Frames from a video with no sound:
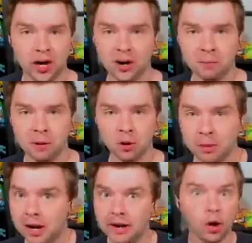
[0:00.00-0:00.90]
Trainer
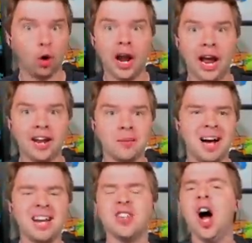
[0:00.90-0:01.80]
Pokemon
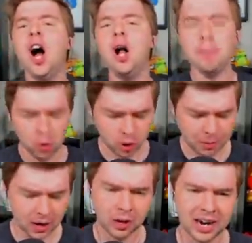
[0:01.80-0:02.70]
randomized. All
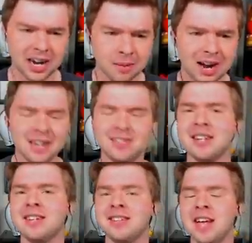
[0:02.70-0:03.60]
Pokemon
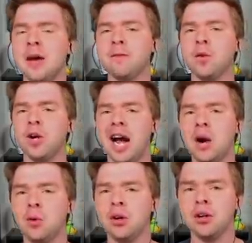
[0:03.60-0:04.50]
randomized except for
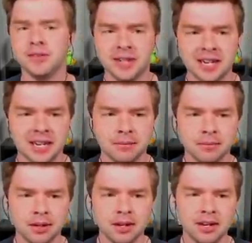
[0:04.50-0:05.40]
our team.